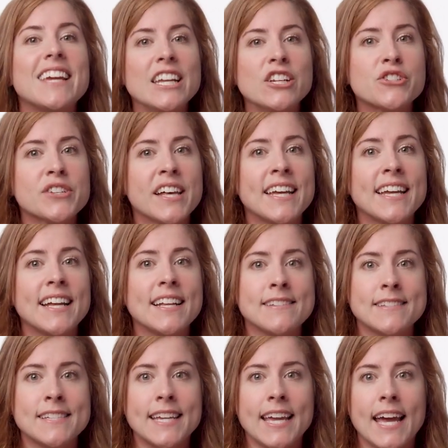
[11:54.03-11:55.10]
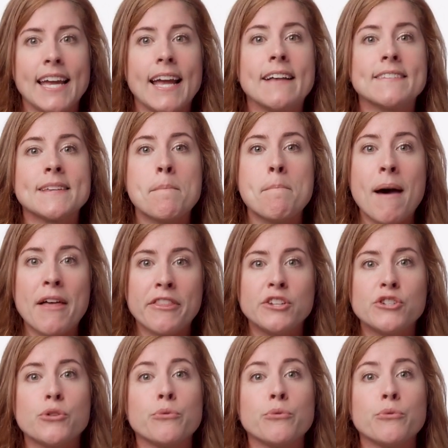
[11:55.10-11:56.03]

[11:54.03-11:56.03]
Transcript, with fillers: Each client SDK has a method